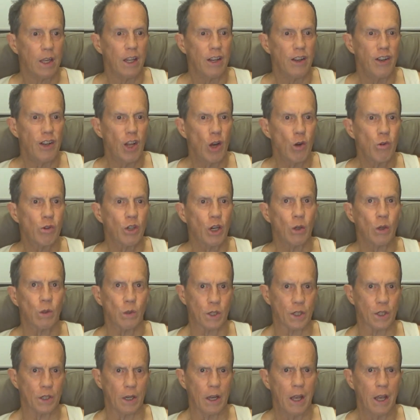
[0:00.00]
No
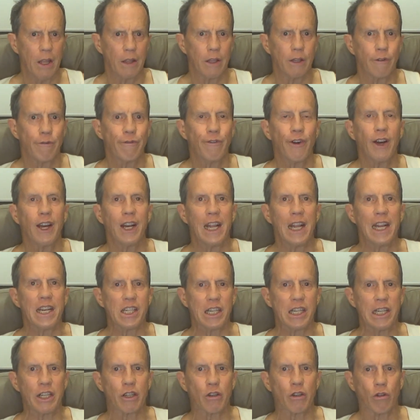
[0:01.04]
culture that financially